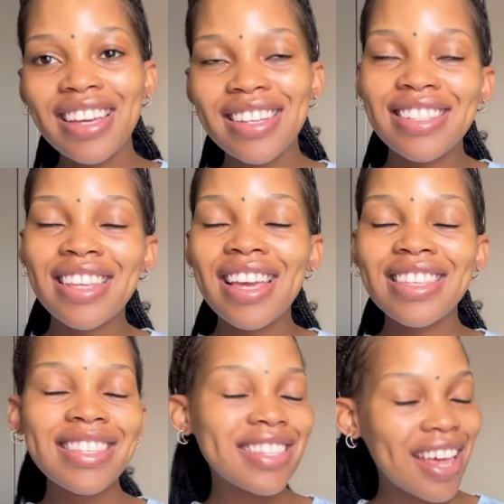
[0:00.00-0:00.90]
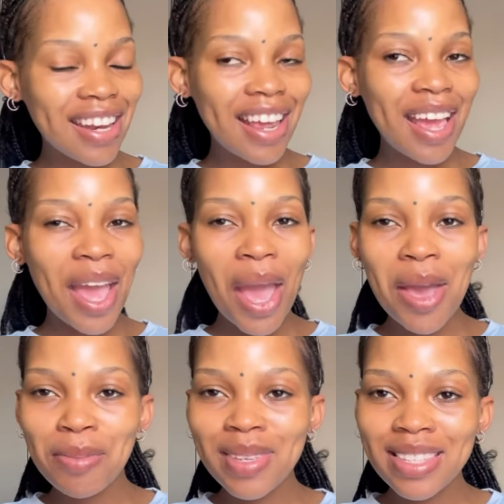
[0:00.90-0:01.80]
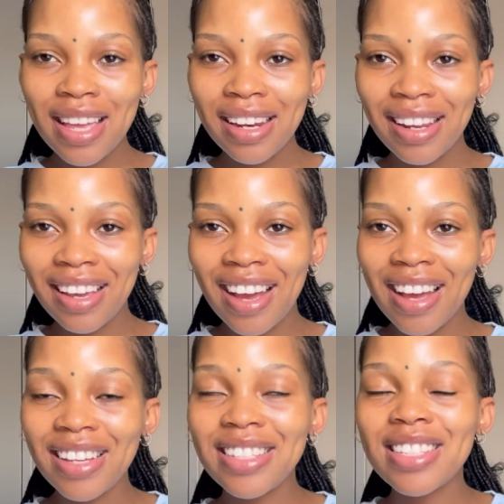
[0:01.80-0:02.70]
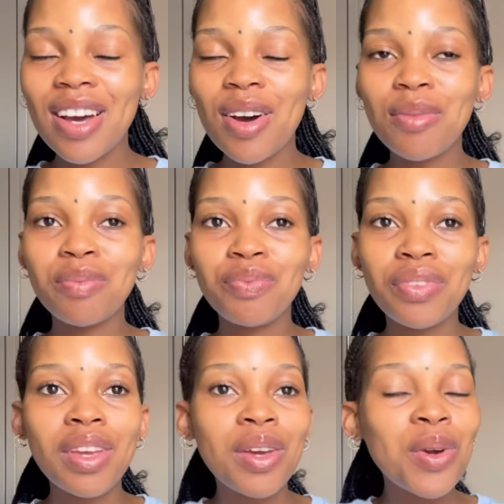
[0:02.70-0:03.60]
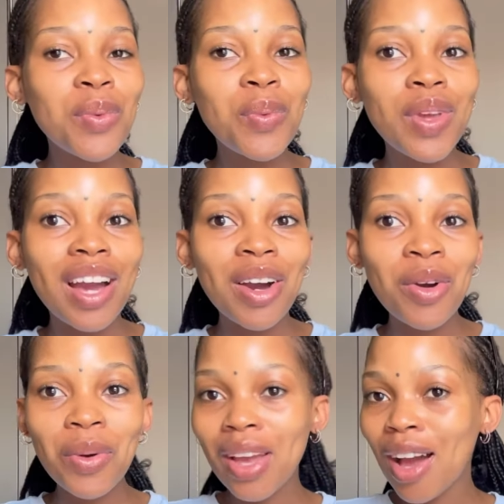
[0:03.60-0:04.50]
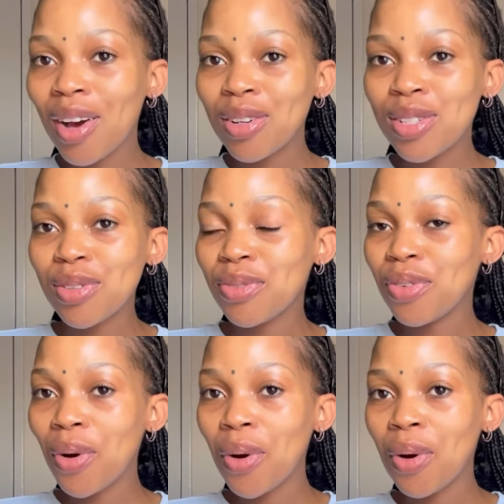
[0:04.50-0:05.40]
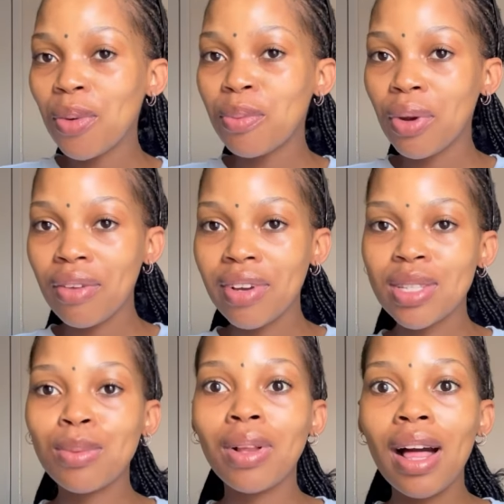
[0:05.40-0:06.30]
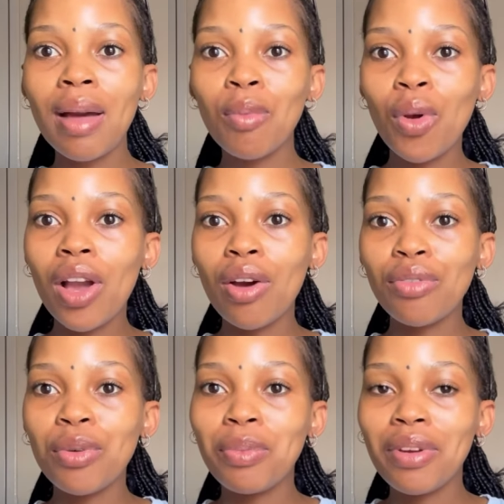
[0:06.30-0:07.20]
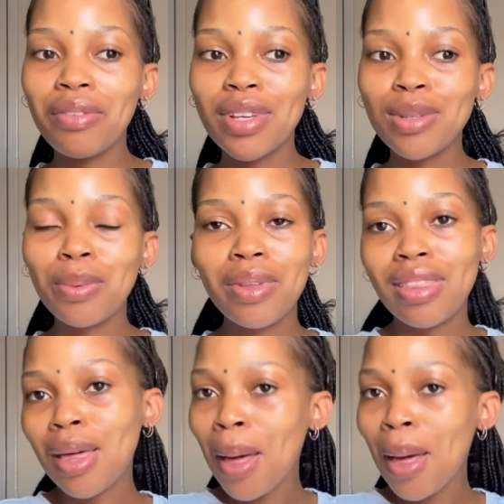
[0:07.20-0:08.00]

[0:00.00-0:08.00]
is a sunday happy sunday guys um we are going out for breakfast well i'm going out for breakfast with